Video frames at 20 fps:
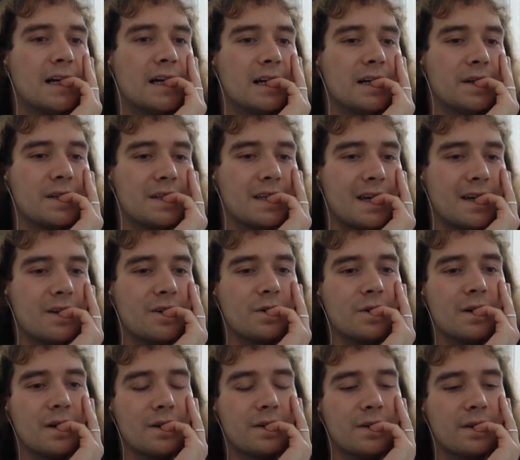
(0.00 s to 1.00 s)
I was like, oh
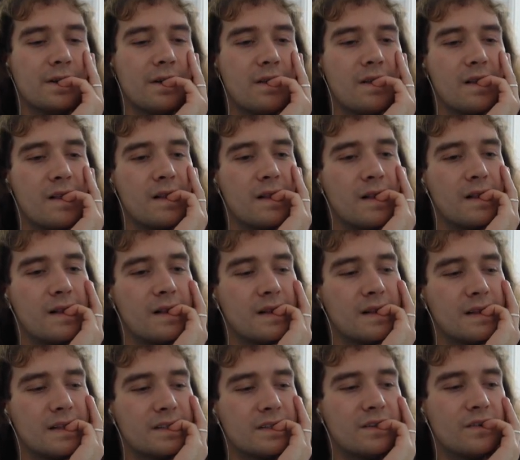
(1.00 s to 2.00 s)
God.
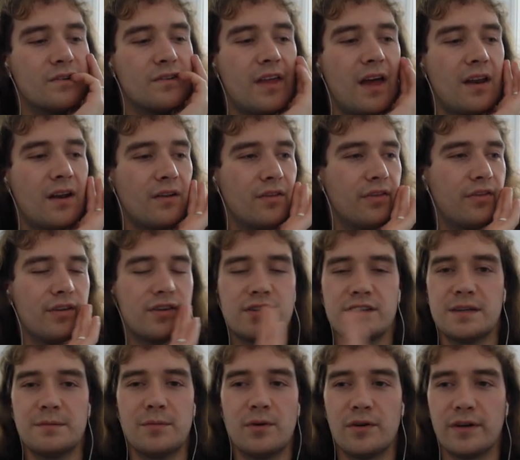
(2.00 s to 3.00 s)
So on
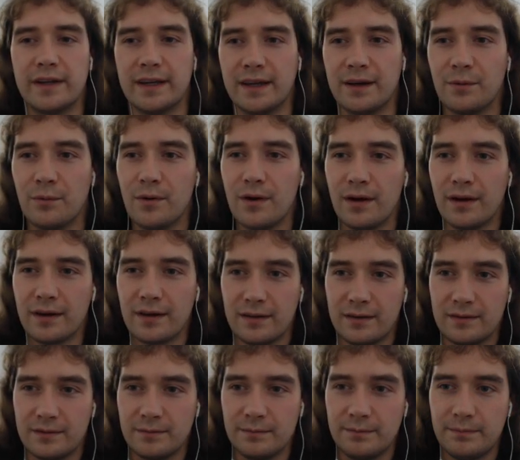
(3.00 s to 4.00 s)
Thursday morning at work,
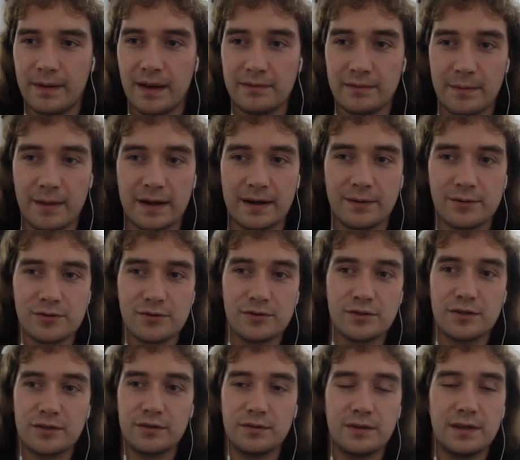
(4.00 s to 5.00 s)
bear in mind I was
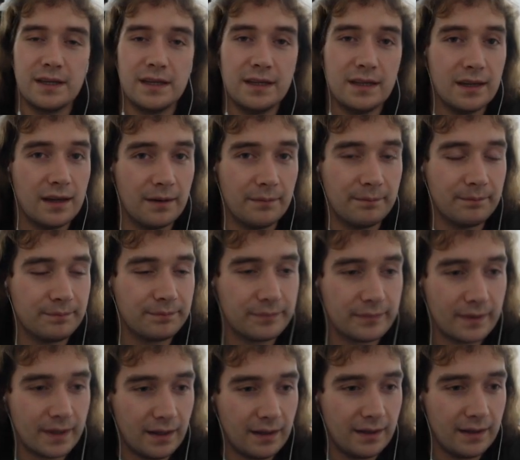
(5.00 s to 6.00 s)
going to the
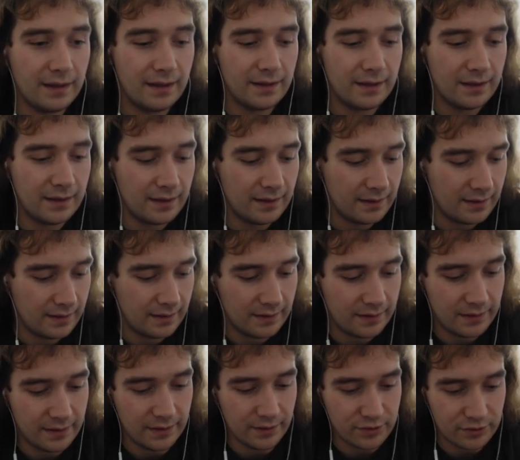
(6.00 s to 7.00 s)

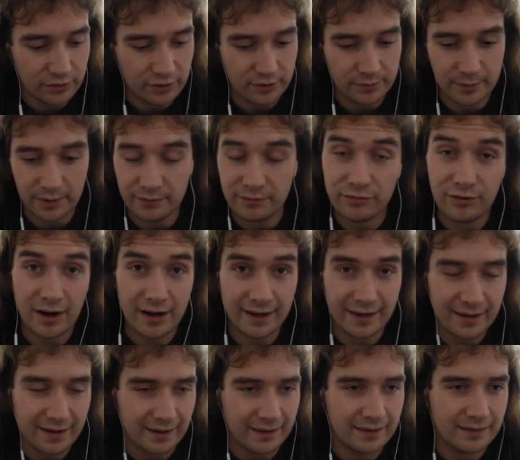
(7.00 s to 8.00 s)
tournament on Friday
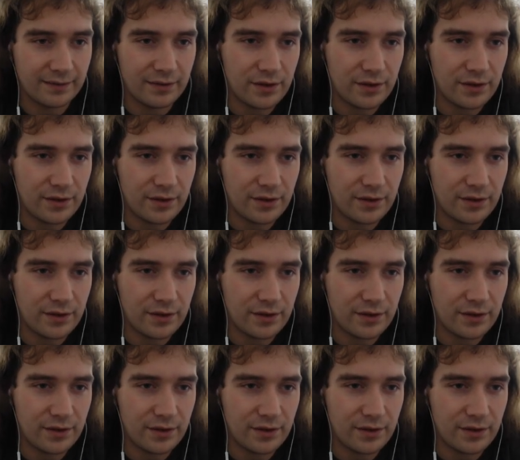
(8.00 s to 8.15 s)
night.